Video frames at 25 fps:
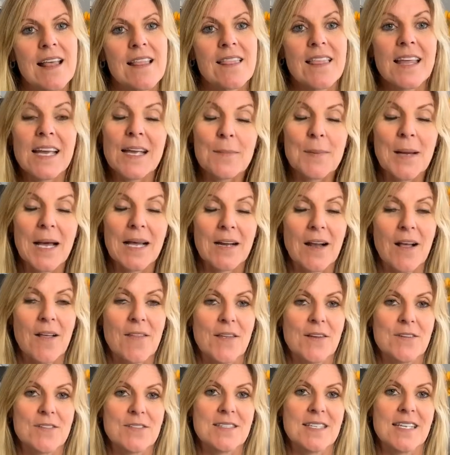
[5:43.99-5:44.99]
Think about all
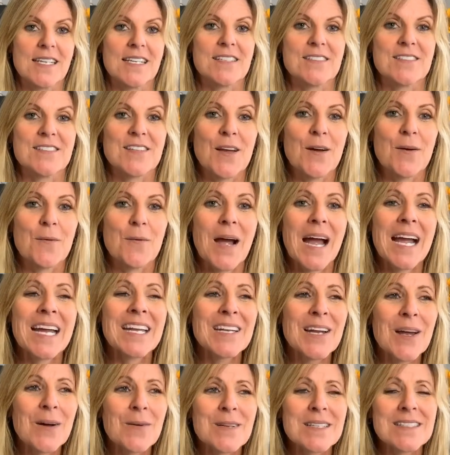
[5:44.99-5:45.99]
those things. So I
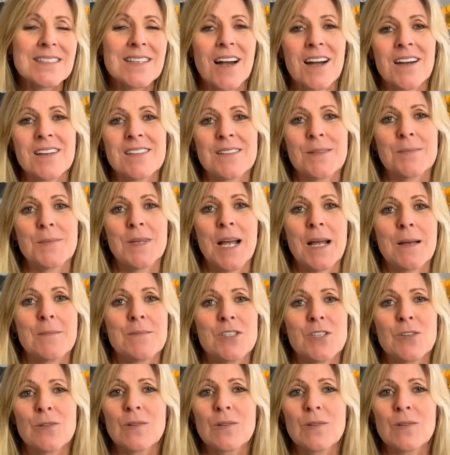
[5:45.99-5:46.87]
know it's hard sometimes.